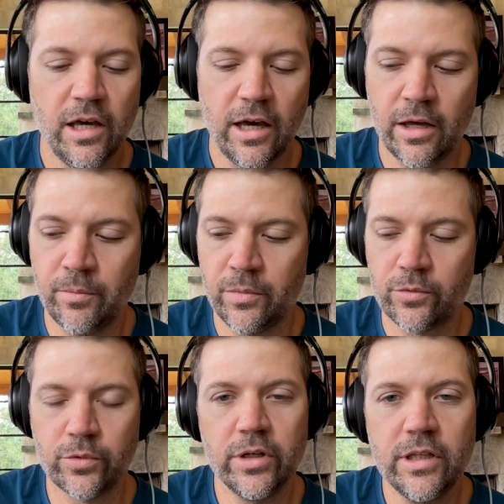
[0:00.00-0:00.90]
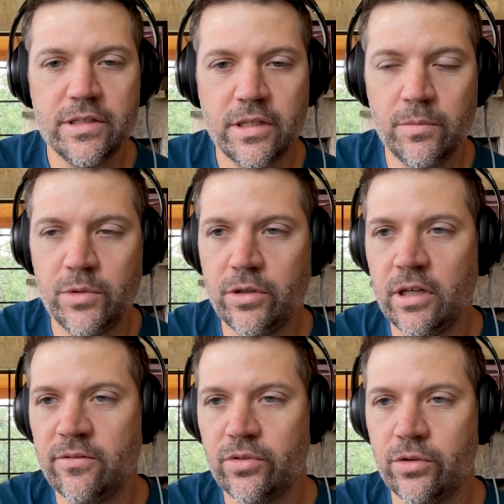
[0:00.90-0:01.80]
um, really seemed to
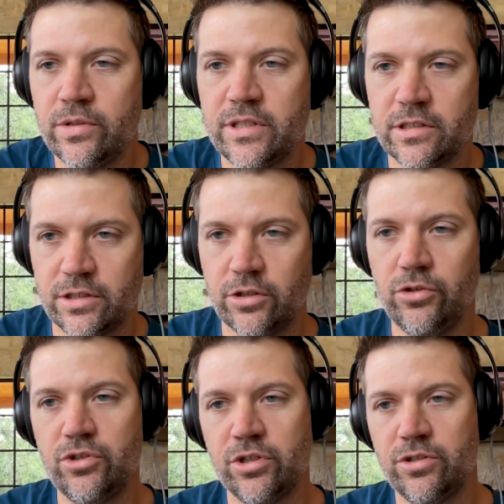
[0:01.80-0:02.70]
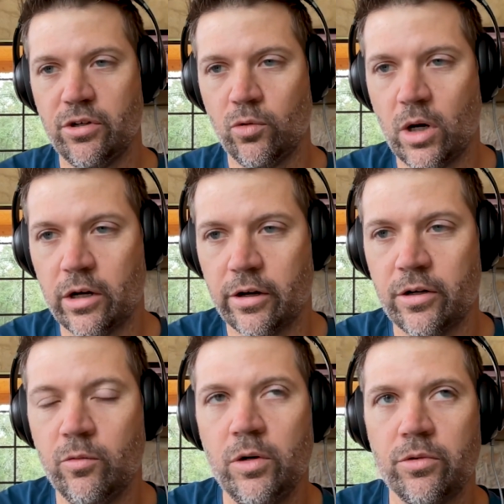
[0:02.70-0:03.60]
influence exclusion zone water.
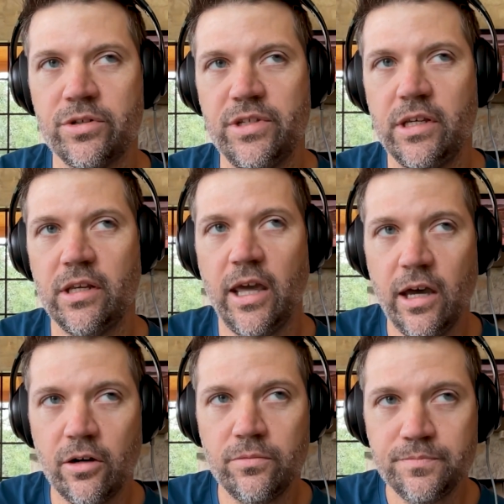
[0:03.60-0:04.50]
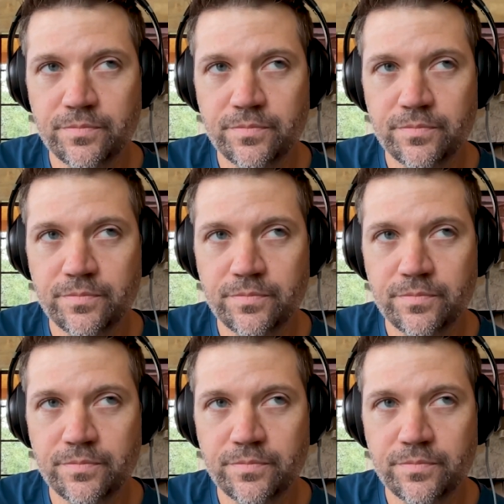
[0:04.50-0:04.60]
And what we're seeing now